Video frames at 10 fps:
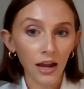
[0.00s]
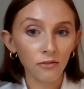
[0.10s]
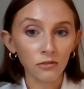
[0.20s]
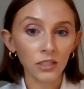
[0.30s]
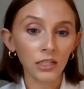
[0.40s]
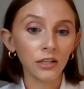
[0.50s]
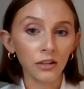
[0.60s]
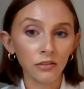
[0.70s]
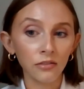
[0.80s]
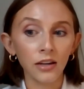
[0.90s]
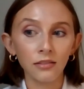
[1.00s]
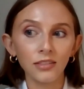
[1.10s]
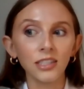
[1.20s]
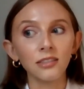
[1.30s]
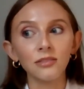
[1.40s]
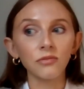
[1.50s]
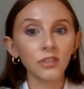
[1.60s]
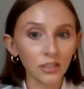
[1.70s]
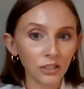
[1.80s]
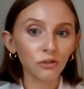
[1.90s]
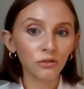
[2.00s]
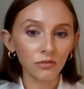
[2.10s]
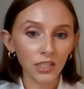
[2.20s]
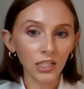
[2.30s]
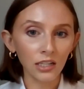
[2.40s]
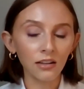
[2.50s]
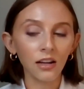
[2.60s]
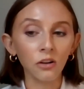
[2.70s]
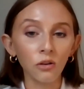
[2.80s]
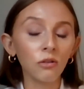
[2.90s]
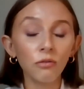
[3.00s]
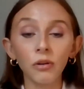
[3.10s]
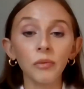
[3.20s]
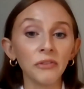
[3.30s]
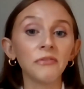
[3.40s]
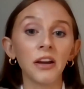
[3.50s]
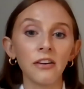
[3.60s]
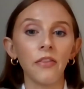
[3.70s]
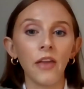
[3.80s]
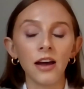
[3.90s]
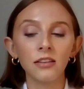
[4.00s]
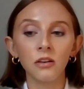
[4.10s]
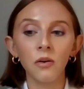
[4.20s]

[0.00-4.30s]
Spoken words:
I have a lead here that isn't really a true lead, and Google will be fair in that.